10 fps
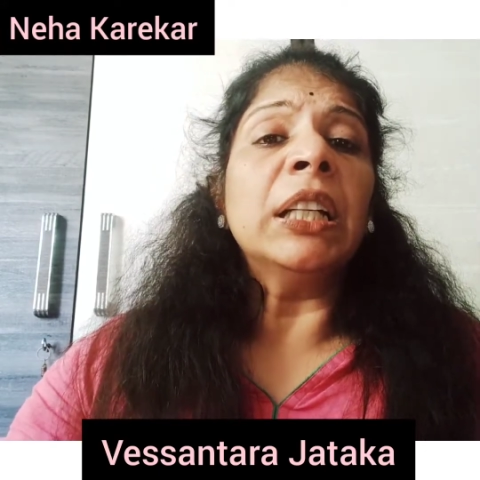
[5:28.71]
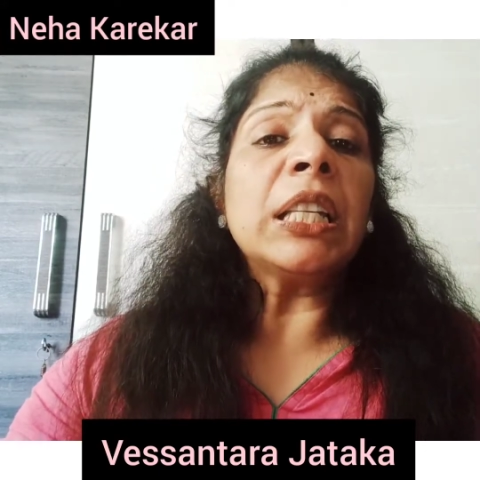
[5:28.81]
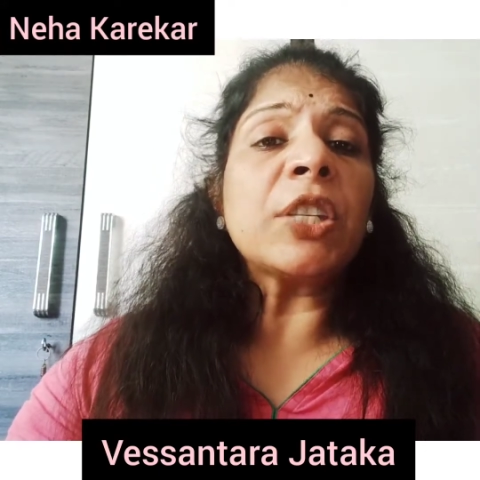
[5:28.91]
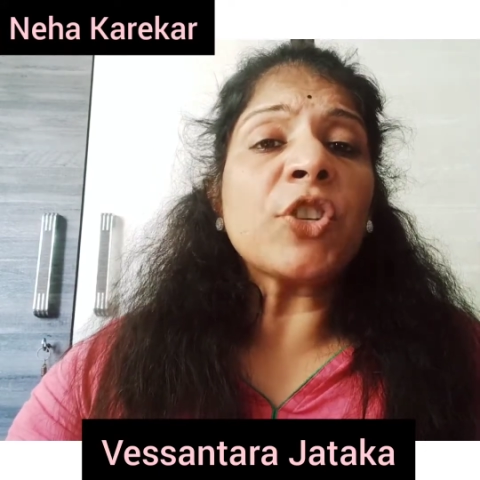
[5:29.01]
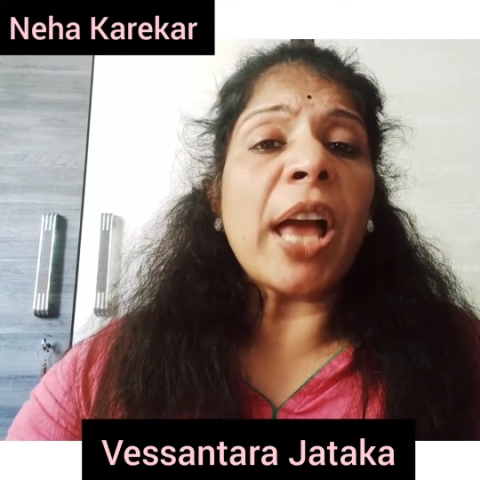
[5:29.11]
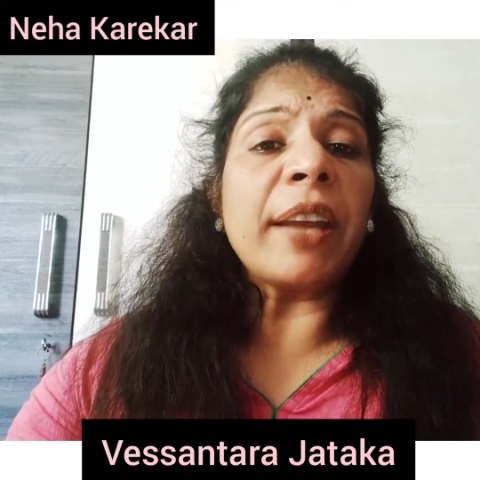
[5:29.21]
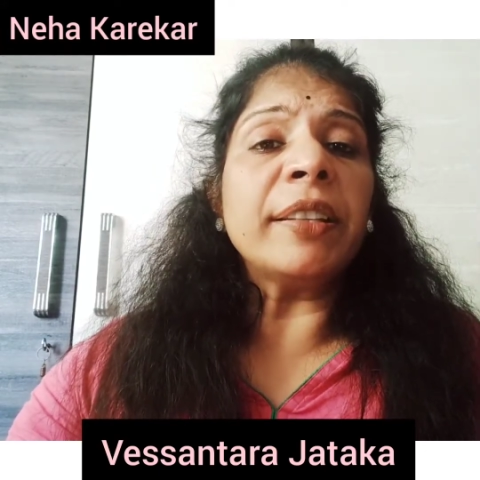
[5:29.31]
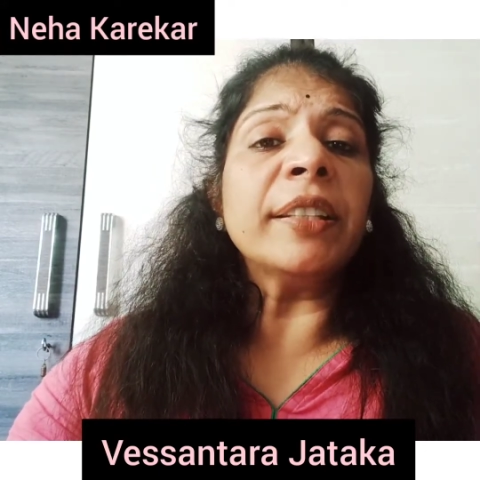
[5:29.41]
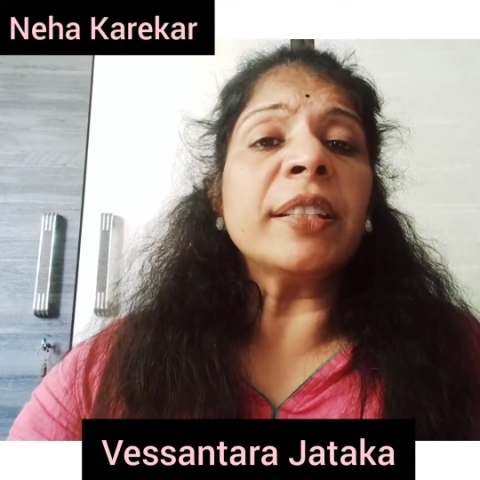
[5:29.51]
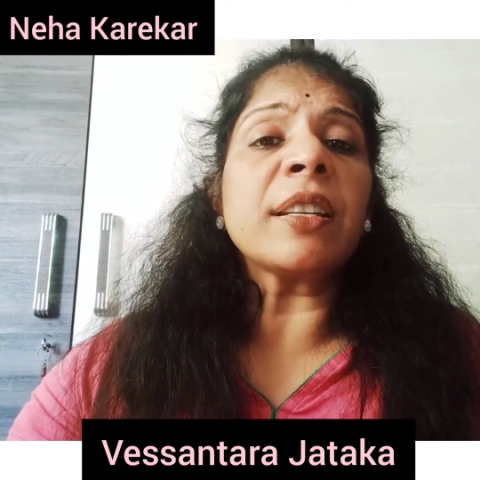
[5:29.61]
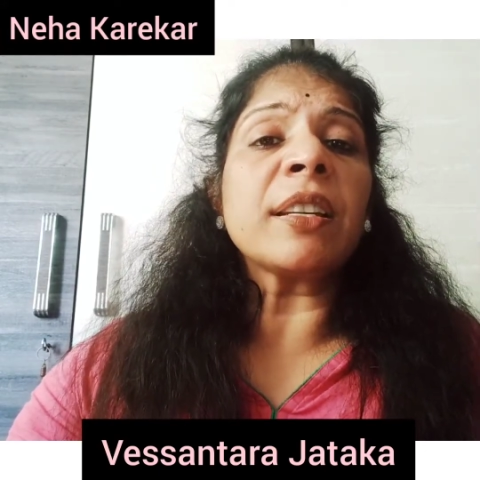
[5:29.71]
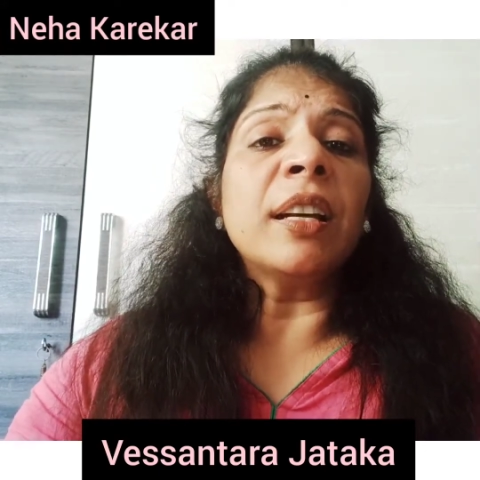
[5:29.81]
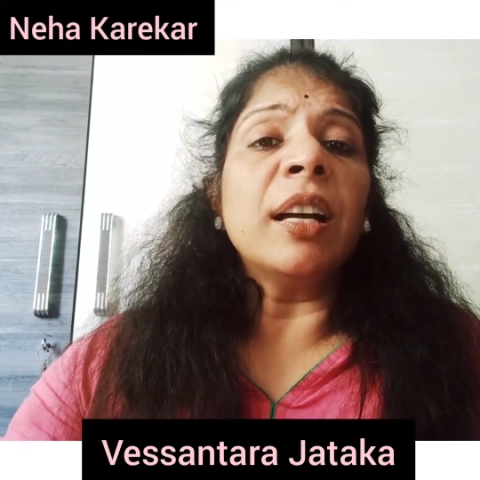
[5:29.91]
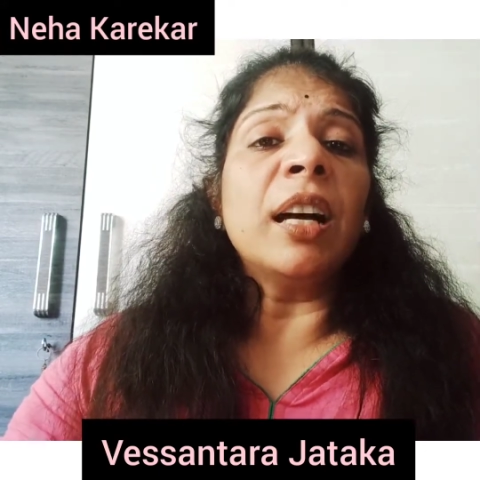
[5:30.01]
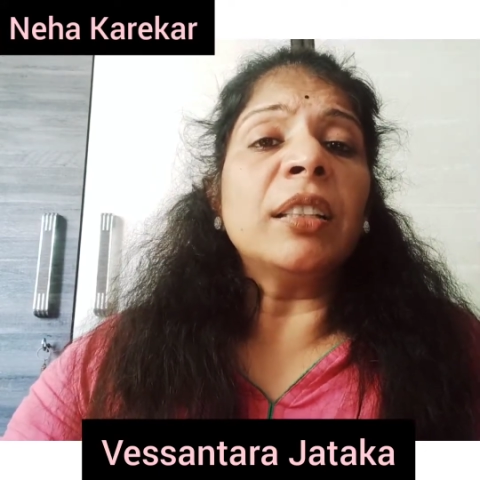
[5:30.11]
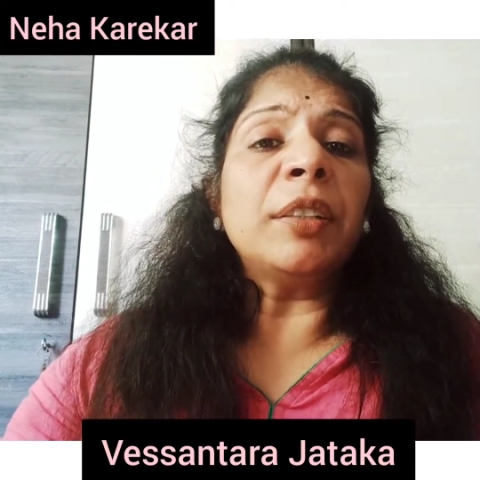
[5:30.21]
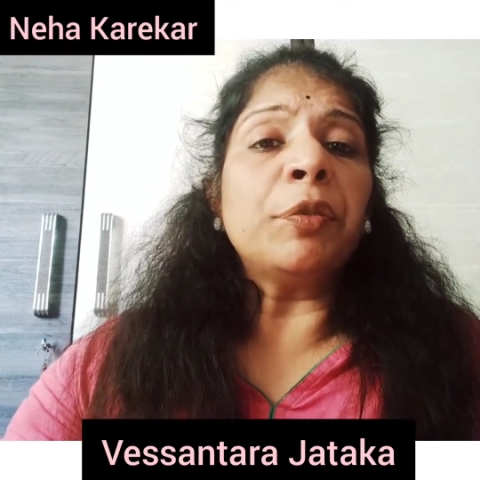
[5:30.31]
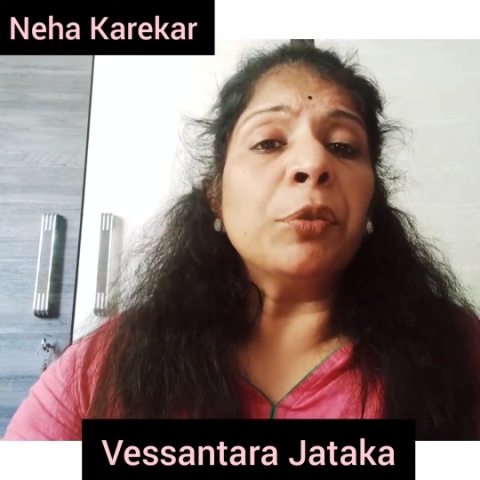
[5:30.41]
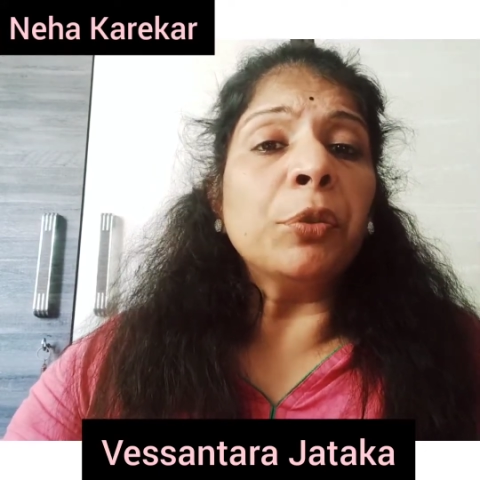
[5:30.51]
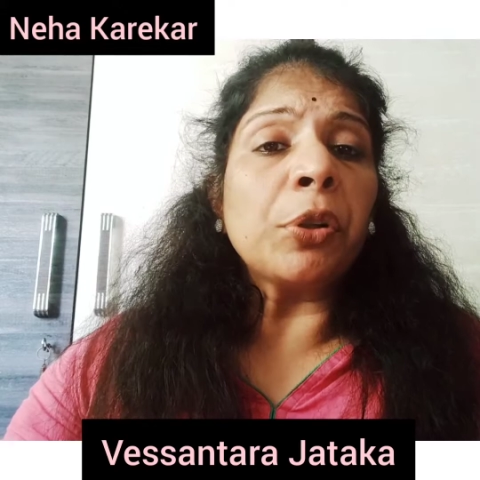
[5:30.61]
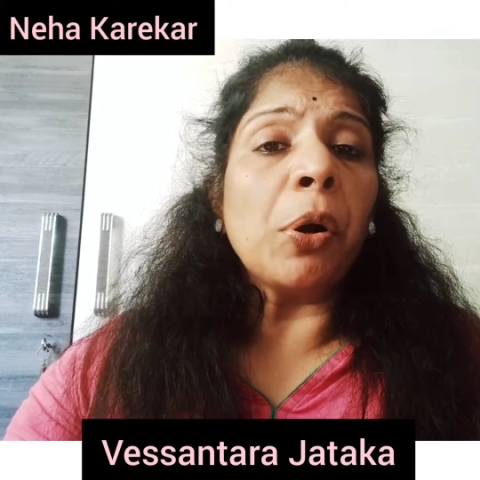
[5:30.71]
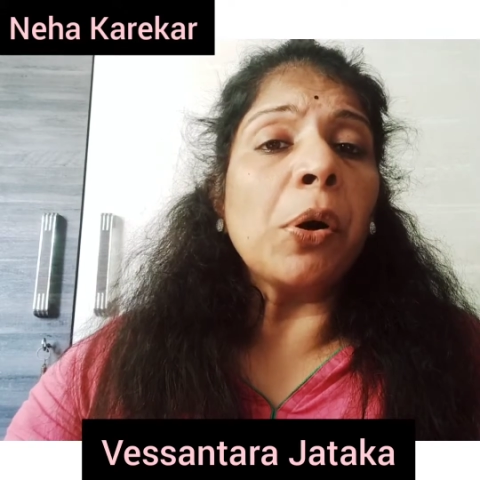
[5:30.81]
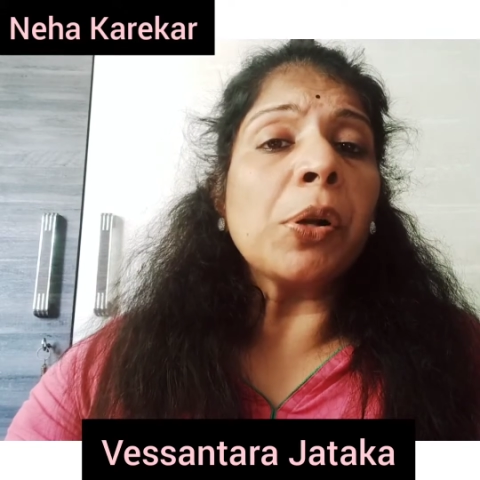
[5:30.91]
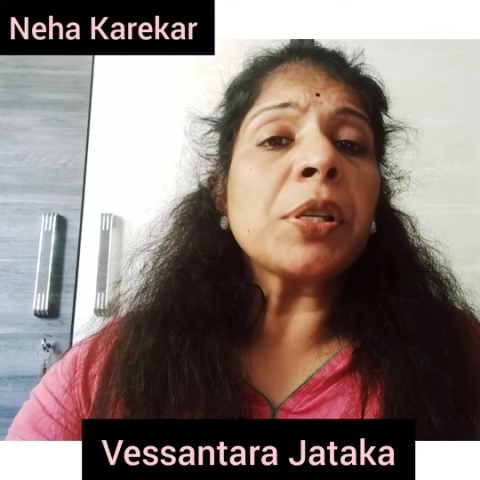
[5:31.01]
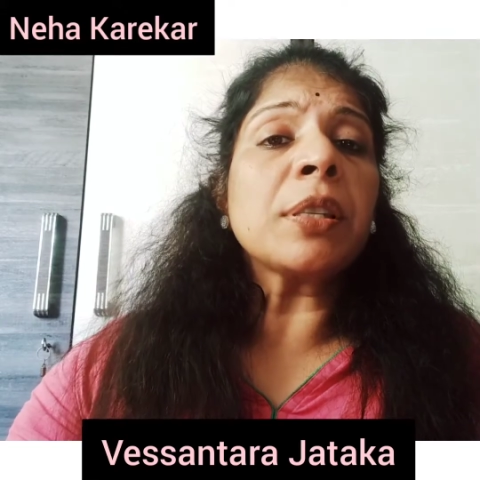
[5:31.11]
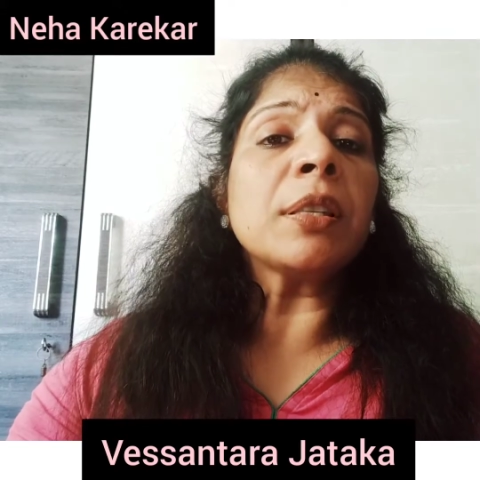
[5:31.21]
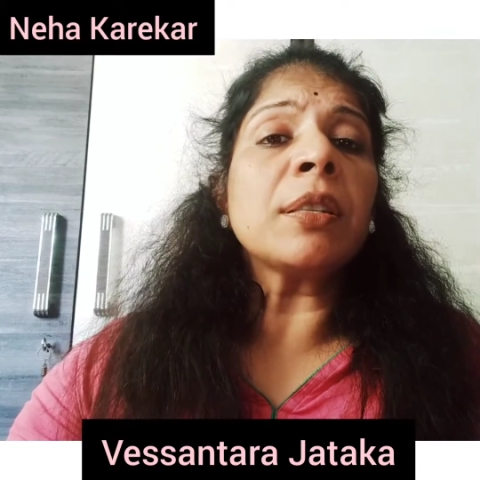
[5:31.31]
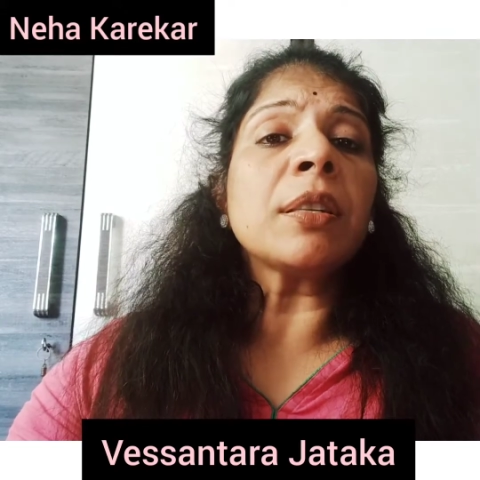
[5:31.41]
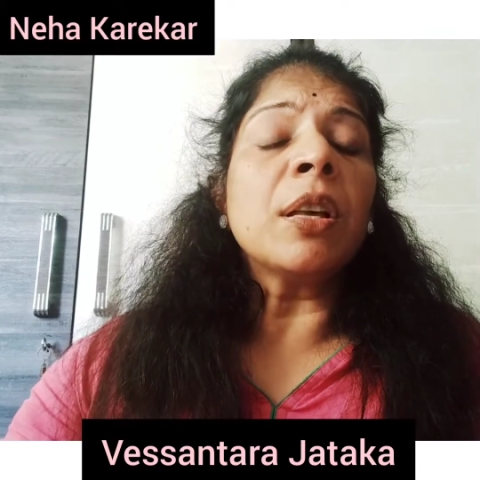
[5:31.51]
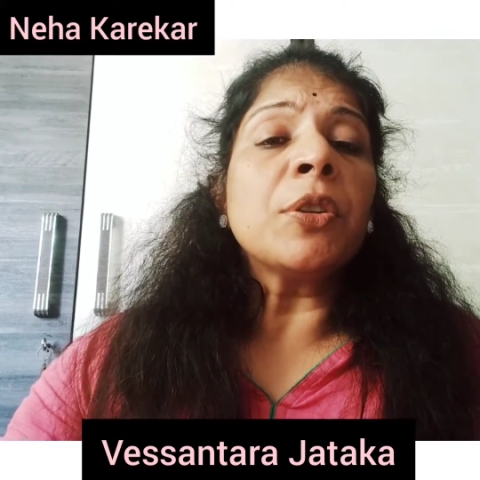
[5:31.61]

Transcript: his chariot, the four horses.